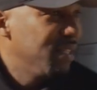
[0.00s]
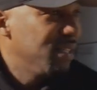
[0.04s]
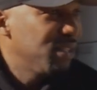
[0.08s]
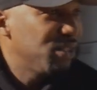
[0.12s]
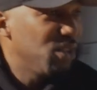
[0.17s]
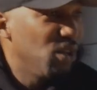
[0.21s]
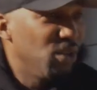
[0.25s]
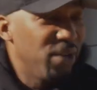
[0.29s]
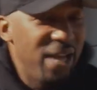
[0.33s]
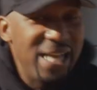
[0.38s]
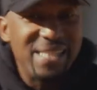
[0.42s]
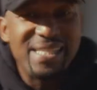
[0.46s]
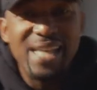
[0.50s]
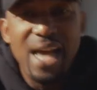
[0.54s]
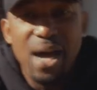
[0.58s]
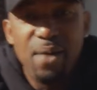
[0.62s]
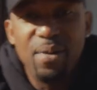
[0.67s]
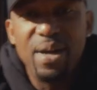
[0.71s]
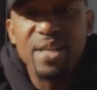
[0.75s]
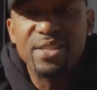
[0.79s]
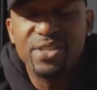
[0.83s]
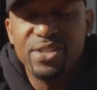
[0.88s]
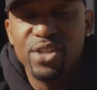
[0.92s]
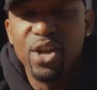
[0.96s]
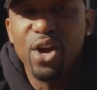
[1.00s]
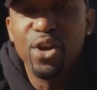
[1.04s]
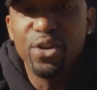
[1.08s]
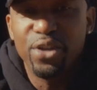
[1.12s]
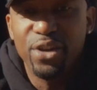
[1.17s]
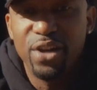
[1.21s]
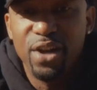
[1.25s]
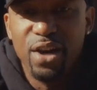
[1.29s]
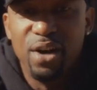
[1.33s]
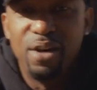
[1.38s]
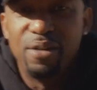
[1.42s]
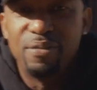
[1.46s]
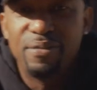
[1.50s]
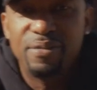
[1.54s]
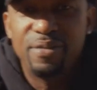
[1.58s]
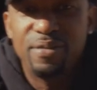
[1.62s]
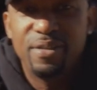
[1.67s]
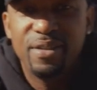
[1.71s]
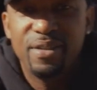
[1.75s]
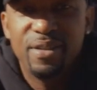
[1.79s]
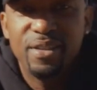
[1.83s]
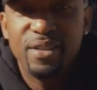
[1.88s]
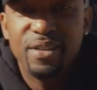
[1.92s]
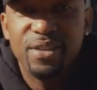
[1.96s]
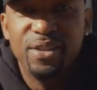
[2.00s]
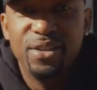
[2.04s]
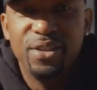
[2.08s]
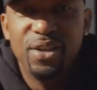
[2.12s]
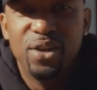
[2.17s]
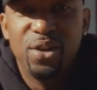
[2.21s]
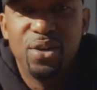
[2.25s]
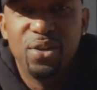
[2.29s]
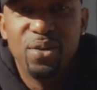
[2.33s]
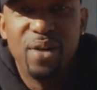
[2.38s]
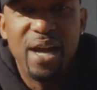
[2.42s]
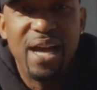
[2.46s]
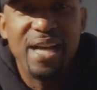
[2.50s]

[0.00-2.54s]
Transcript: So that's how I started off. You know,